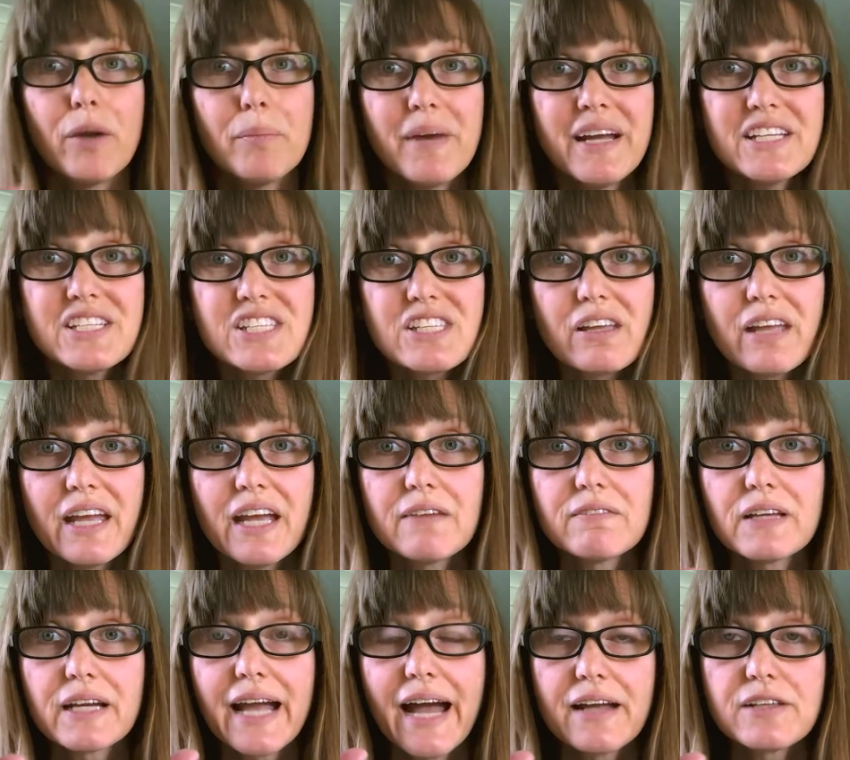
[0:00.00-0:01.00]
Now, I might still
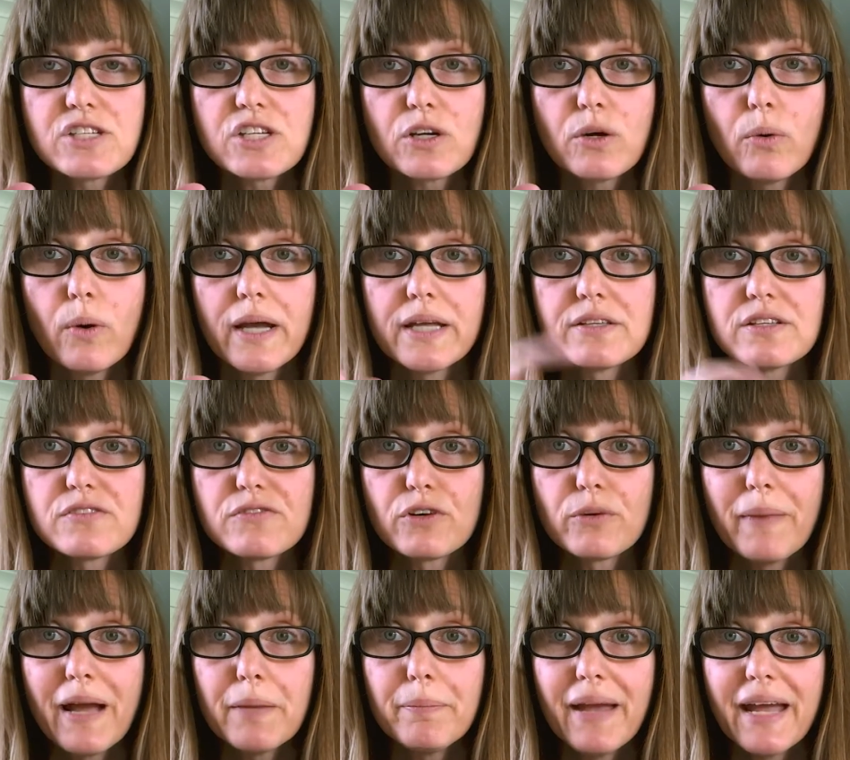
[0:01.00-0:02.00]
have the consequence for
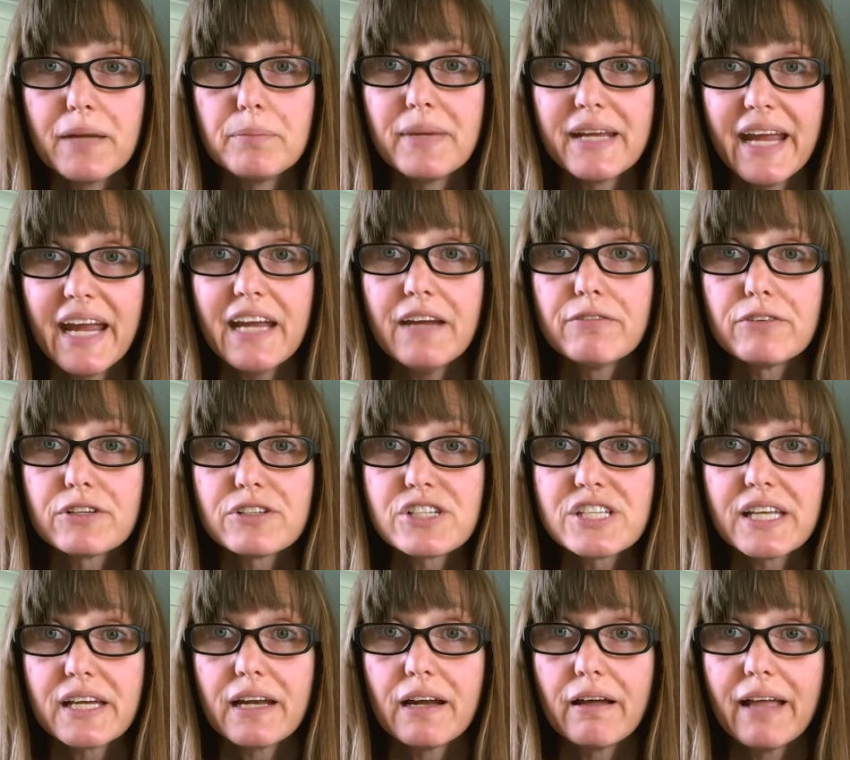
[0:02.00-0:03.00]
my bad
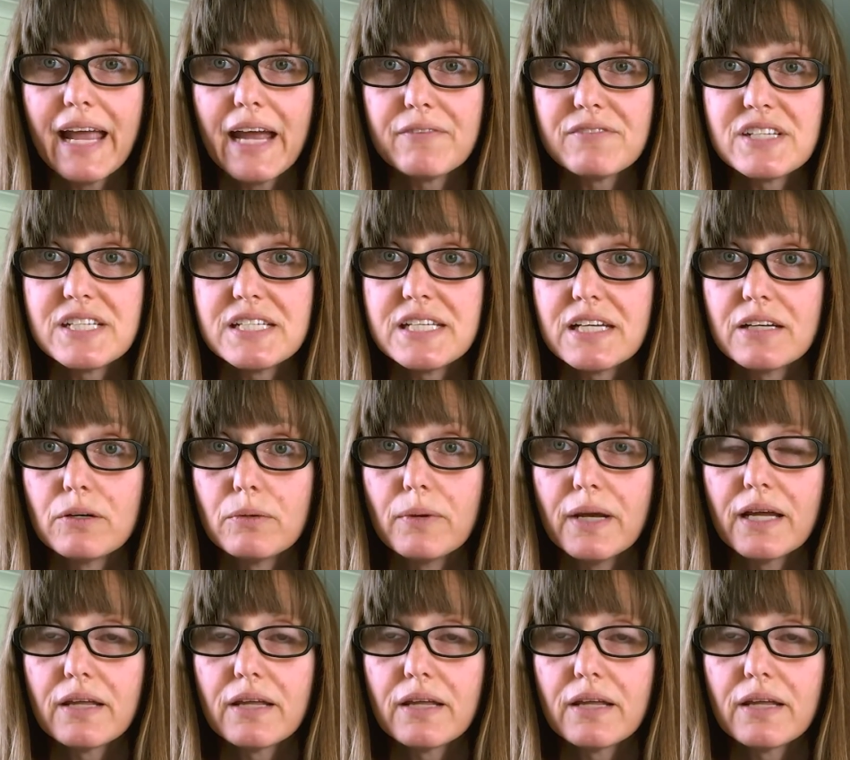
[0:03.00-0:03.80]
behaviors that I'll have to deal